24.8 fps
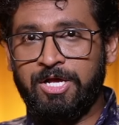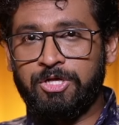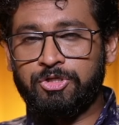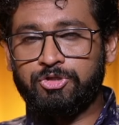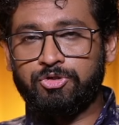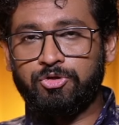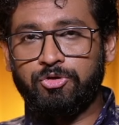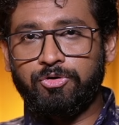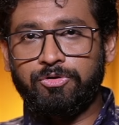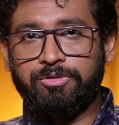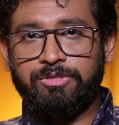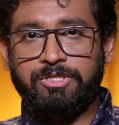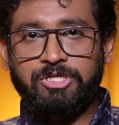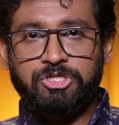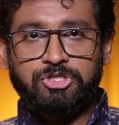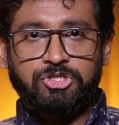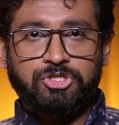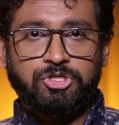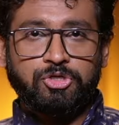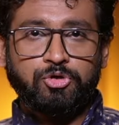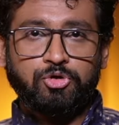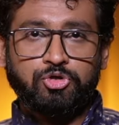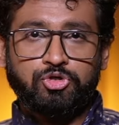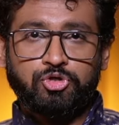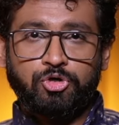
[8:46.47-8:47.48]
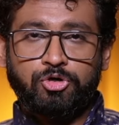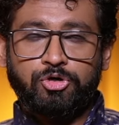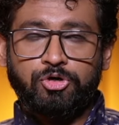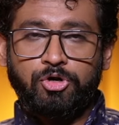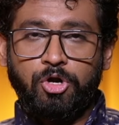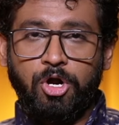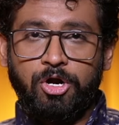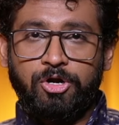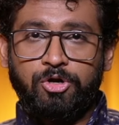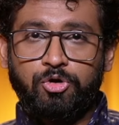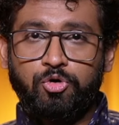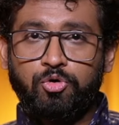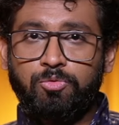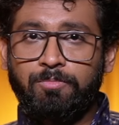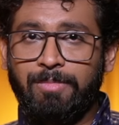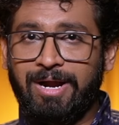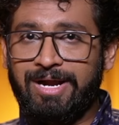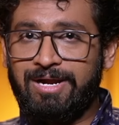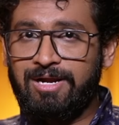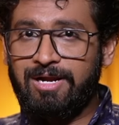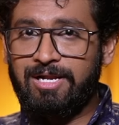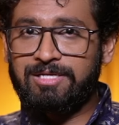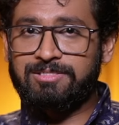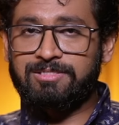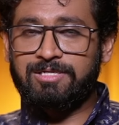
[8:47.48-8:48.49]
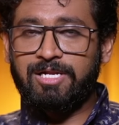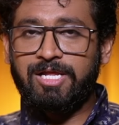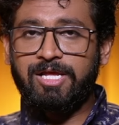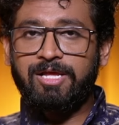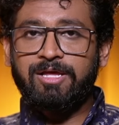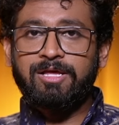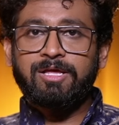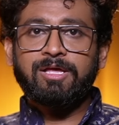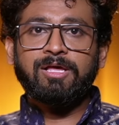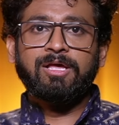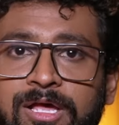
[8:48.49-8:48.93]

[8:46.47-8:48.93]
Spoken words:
So this you should not do mindlessly.